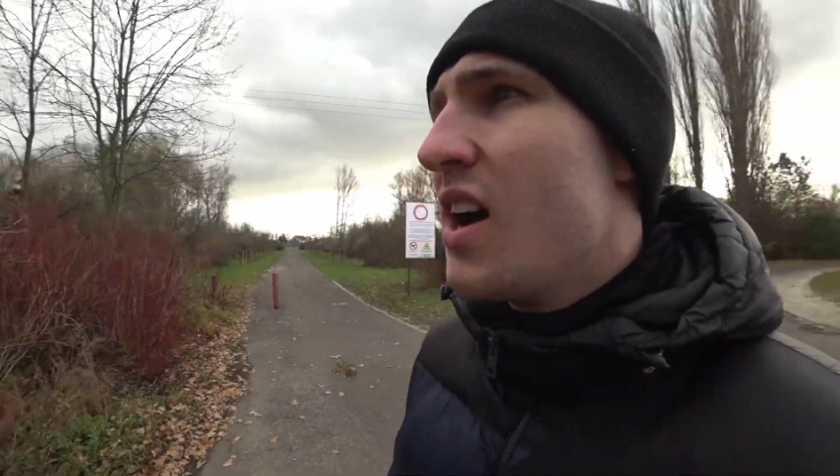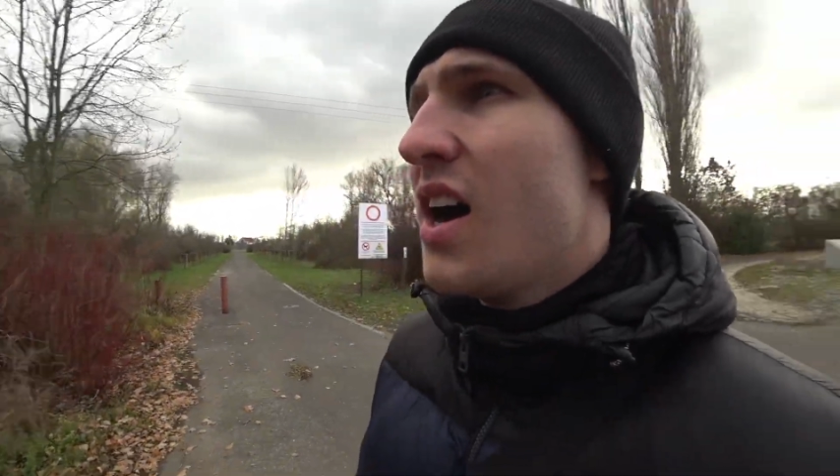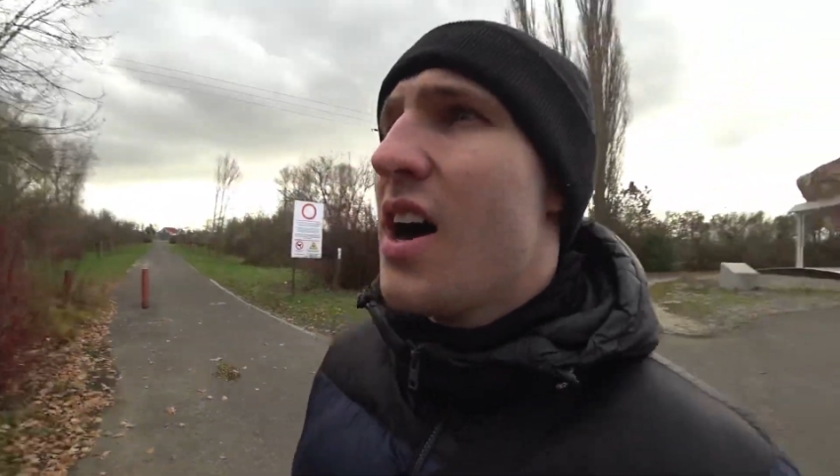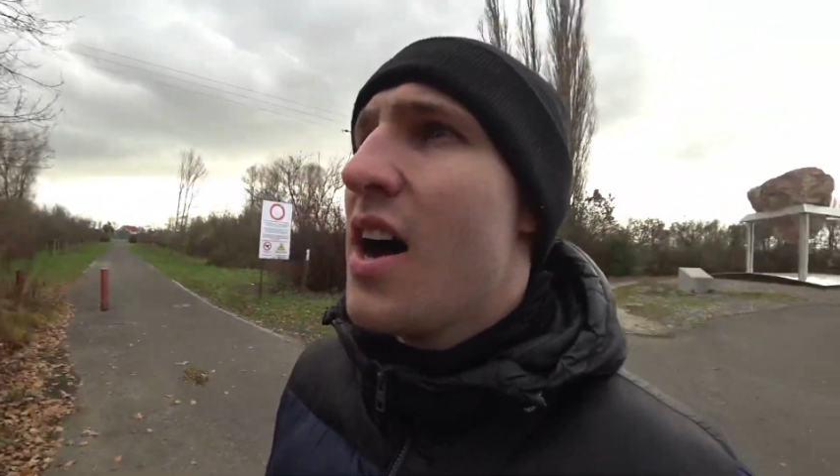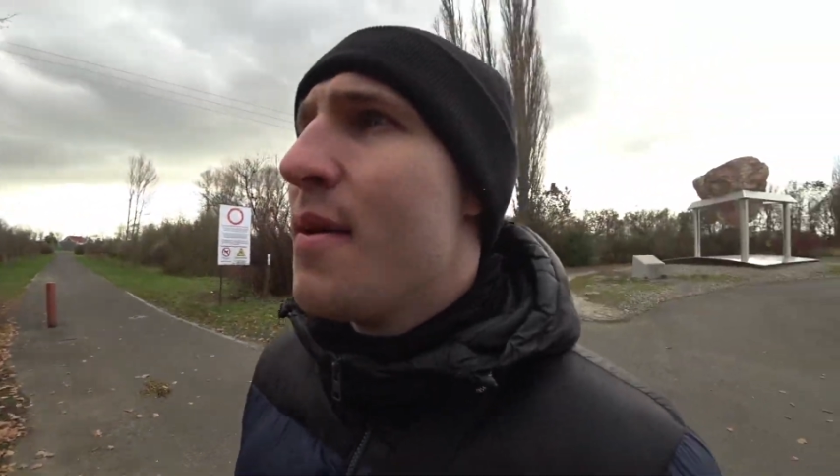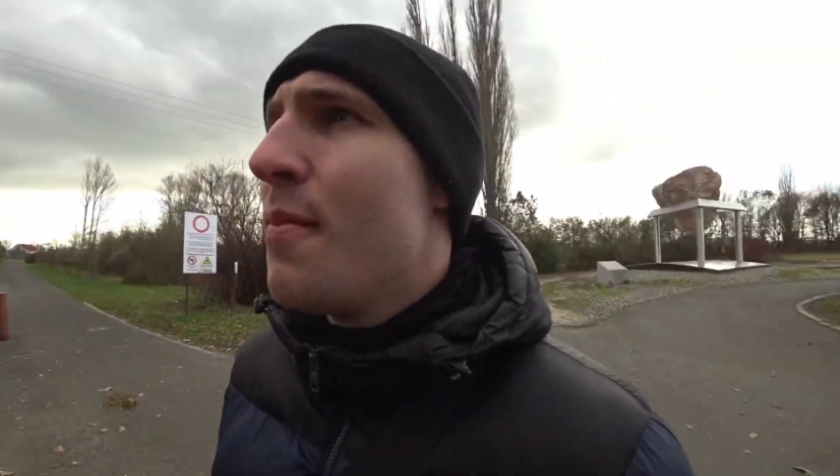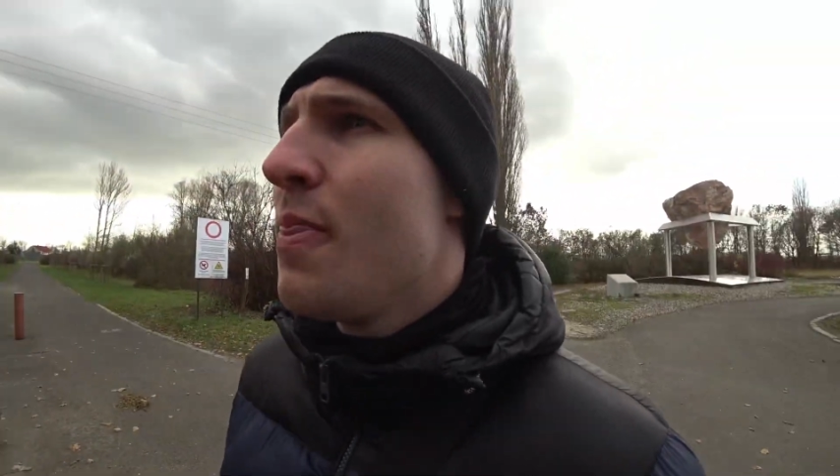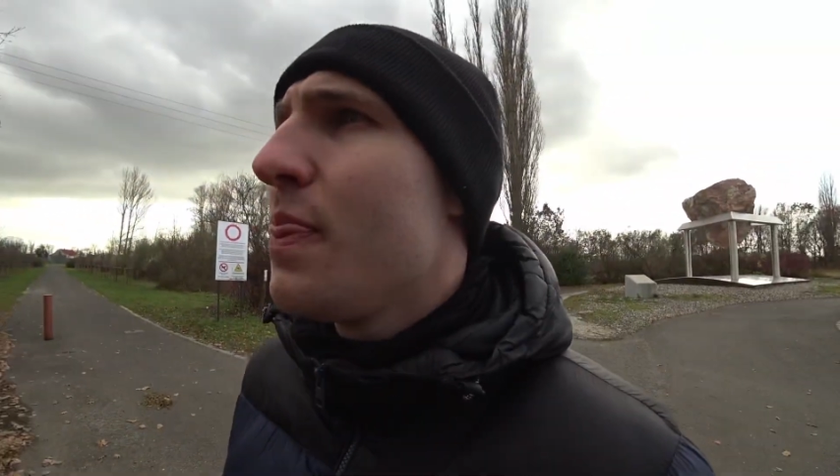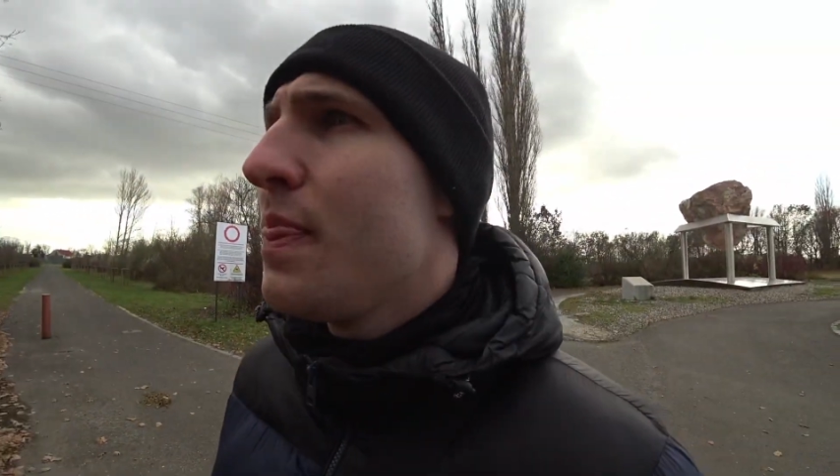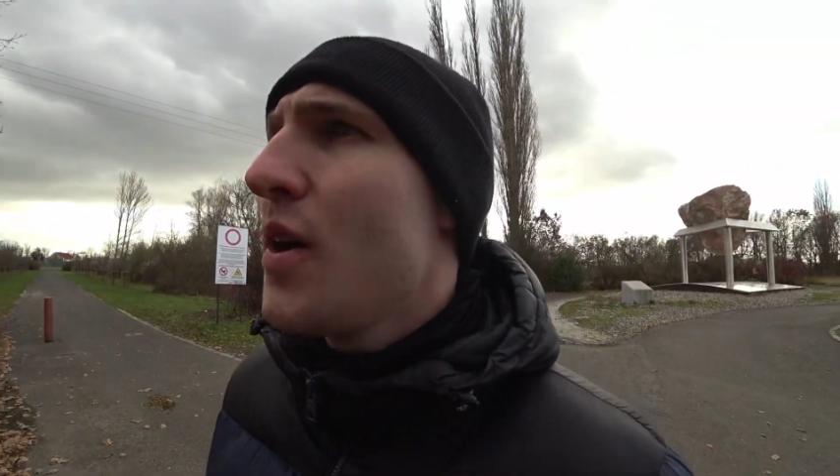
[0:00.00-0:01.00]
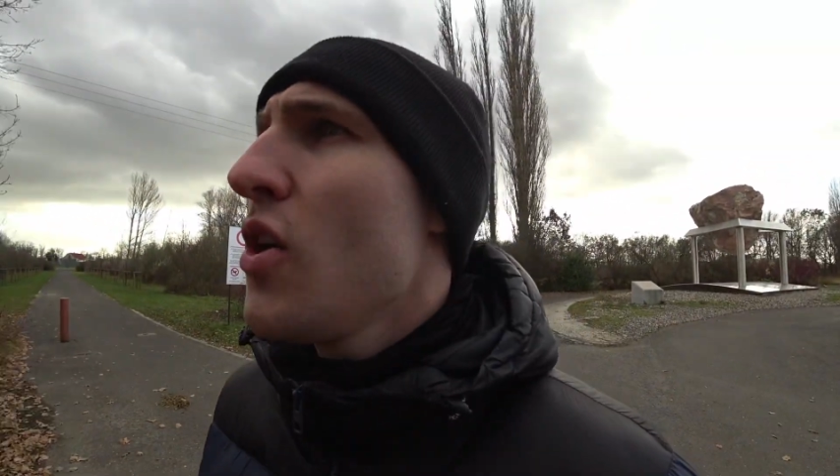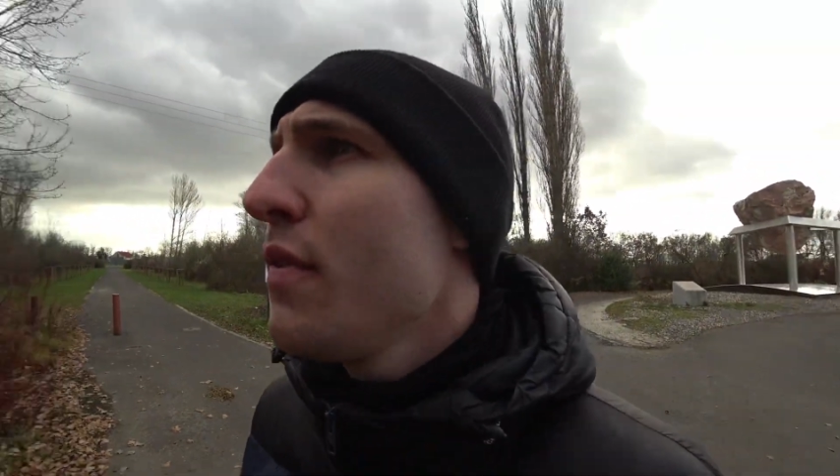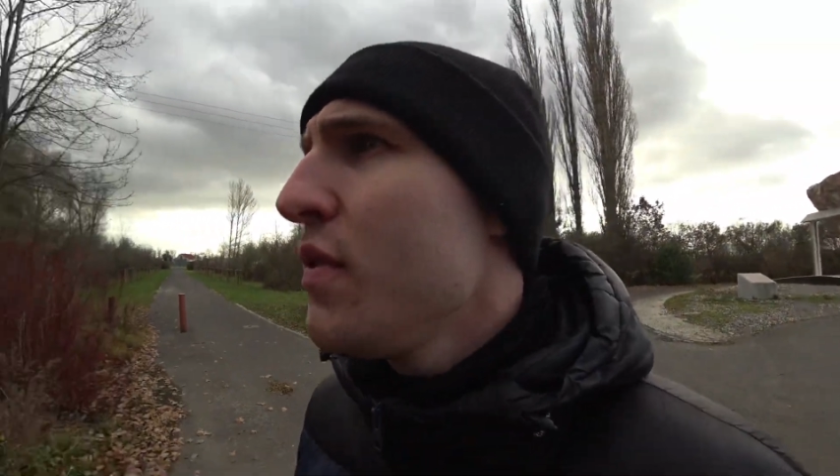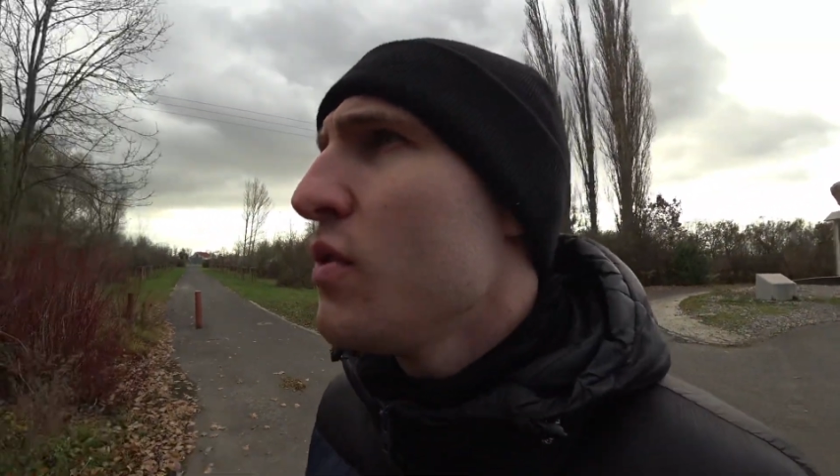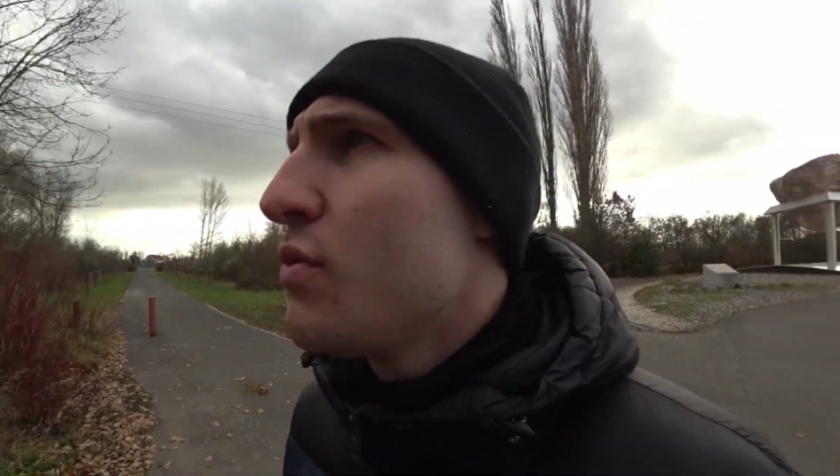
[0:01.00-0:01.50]
There are a
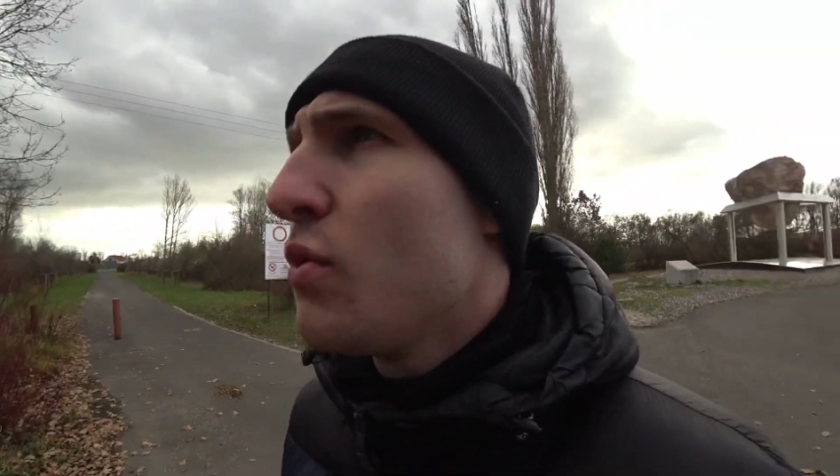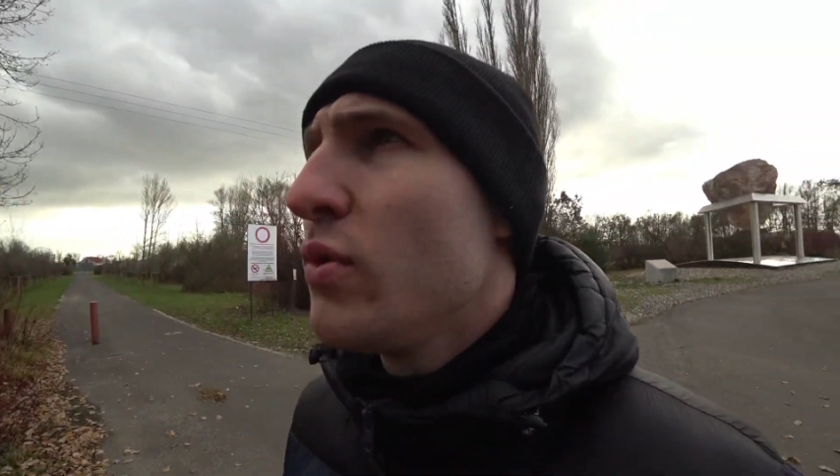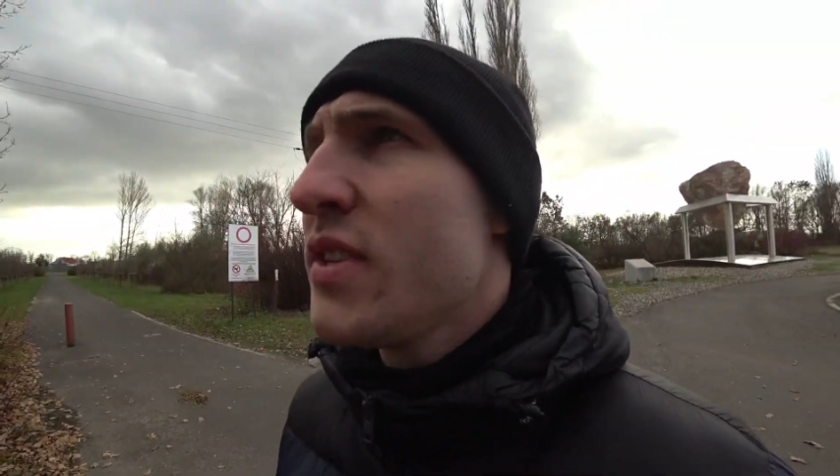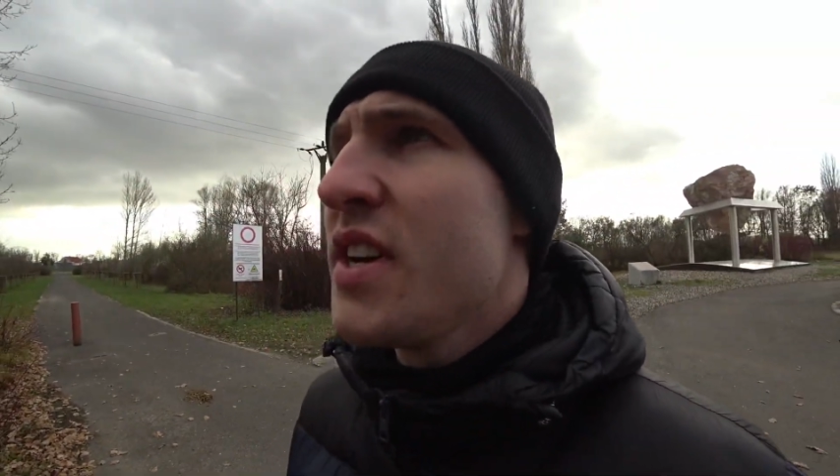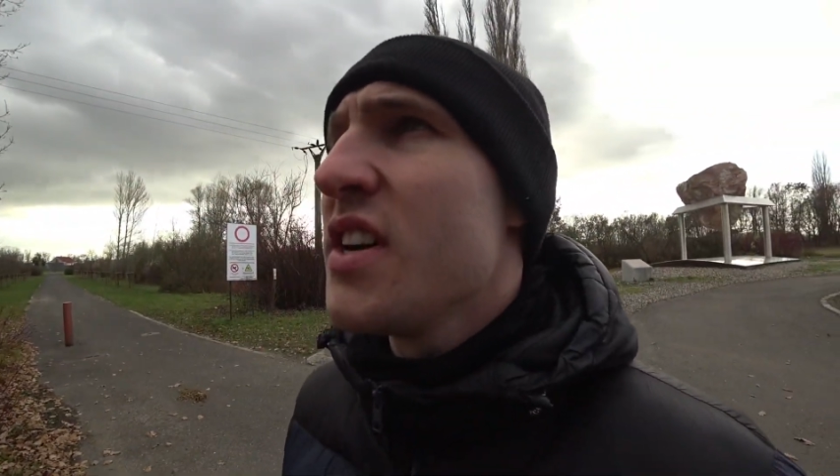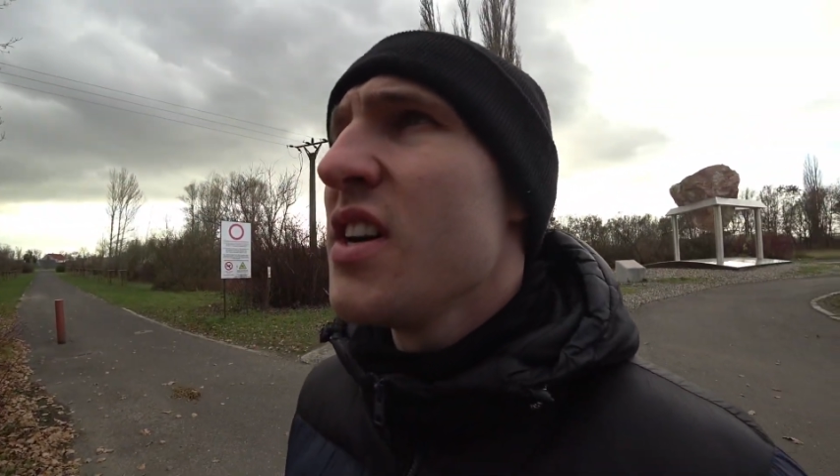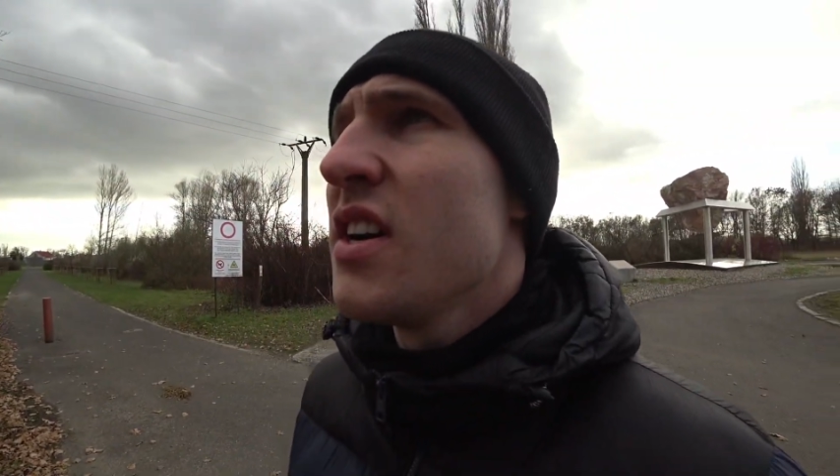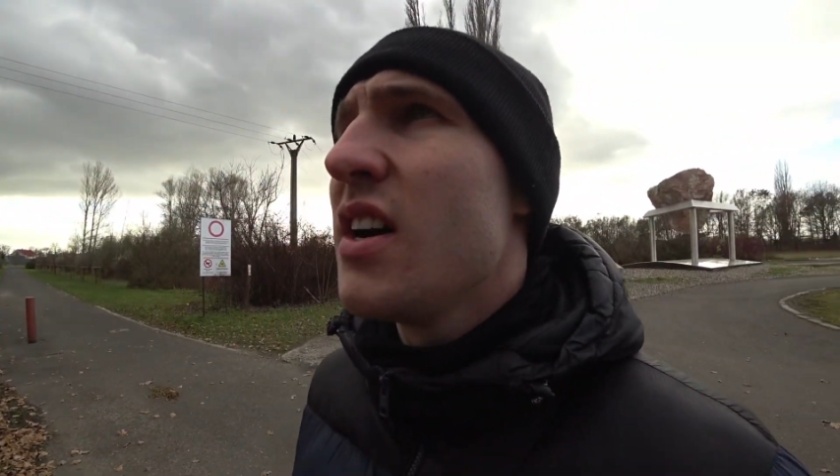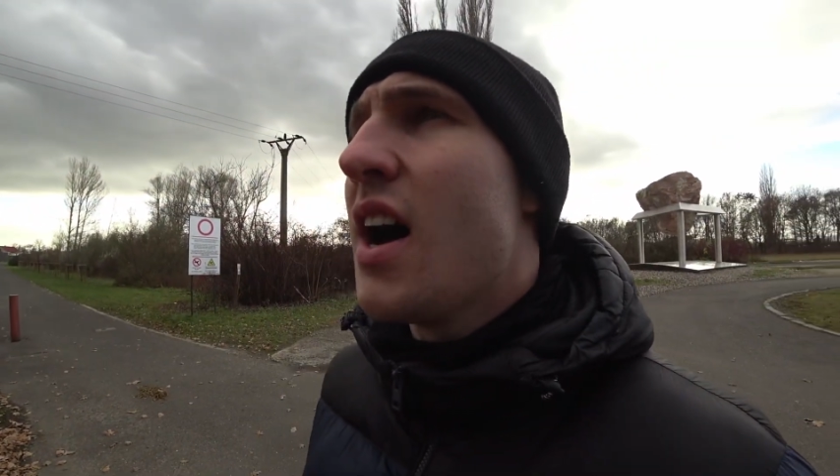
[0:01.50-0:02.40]
few rules here.